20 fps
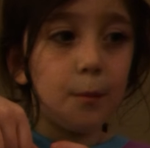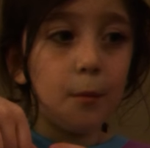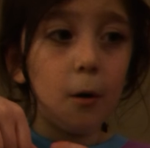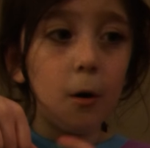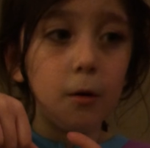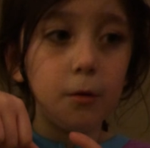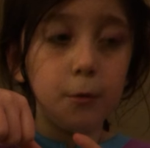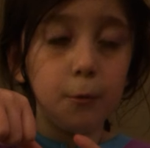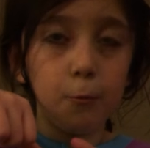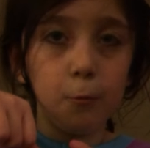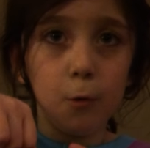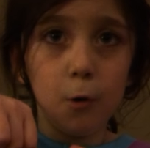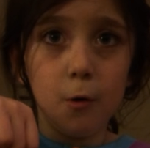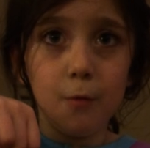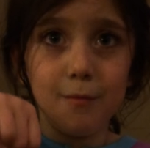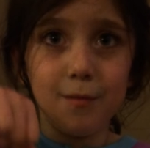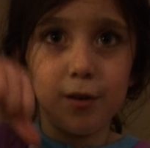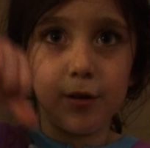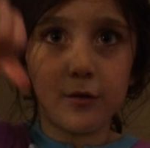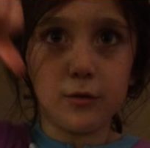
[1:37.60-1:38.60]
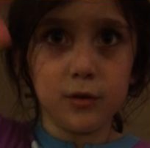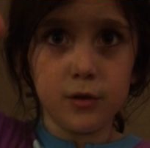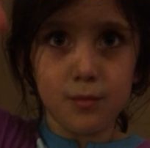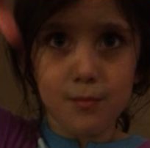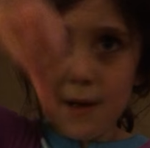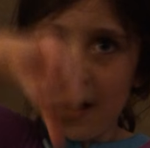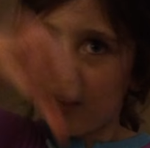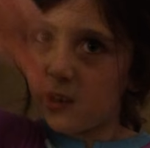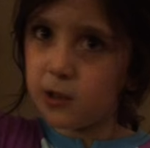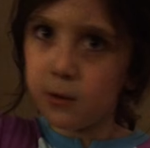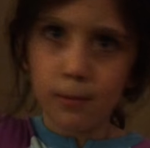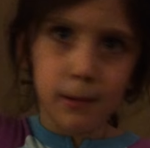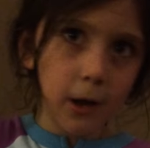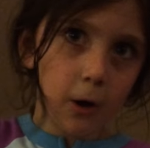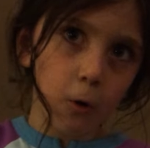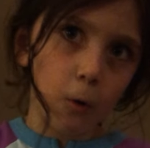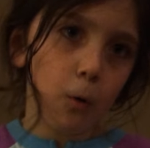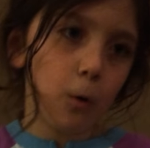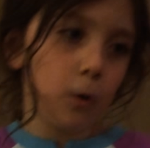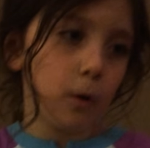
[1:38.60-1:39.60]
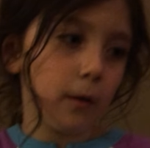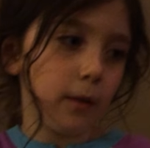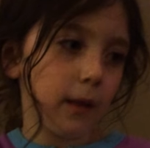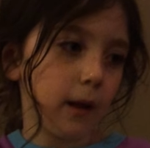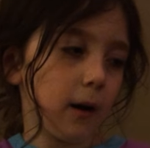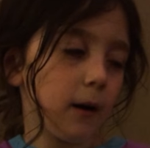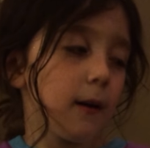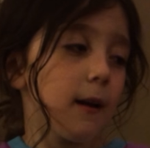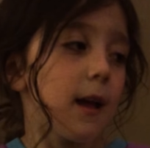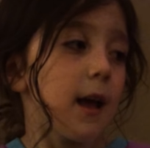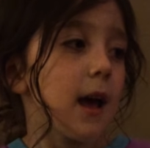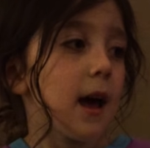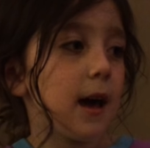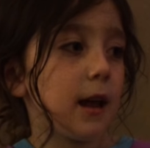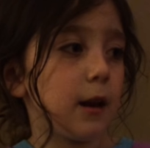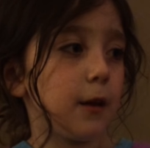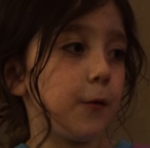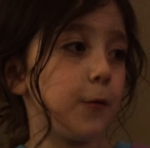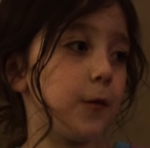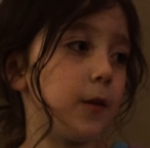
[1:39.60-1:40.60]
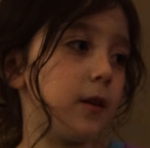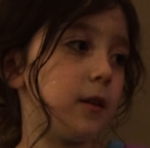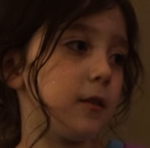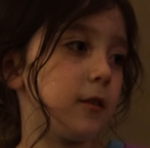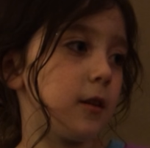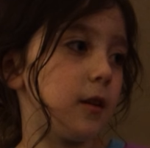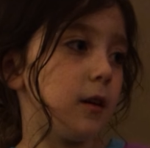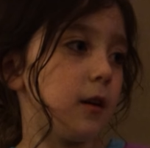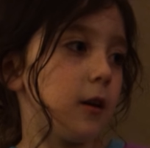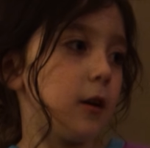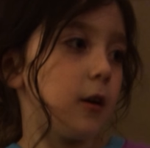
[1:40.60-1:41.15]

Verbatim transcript: up all the room and you'll smash a big hole in there. And if it's